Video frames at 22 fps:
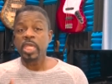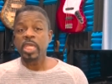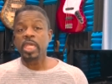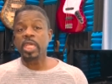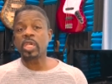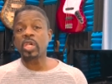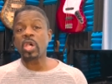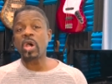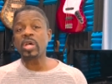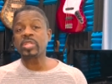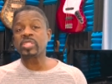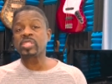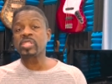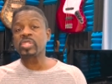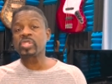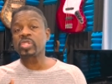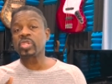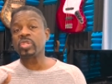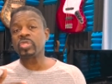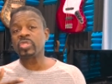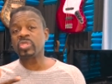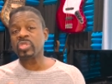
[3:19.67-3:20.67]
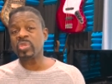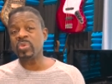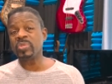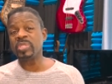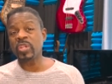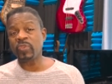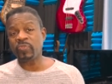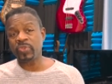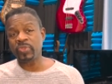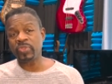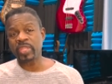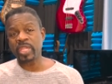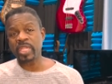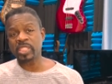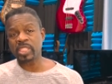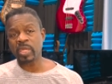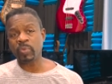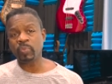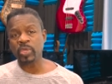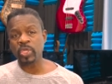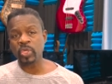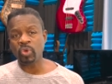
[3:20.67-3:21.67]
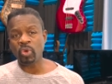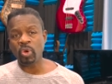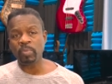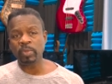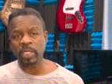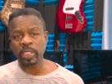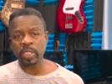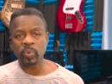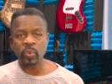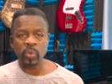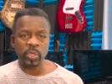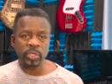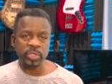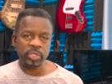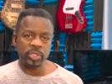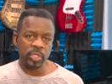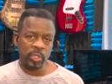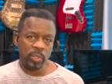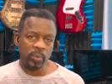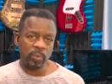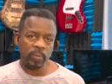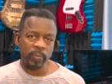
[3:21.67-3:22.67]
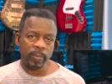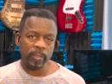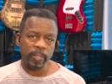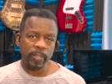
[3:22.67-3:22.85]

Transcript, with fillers: It causes us to do different things than we normally would do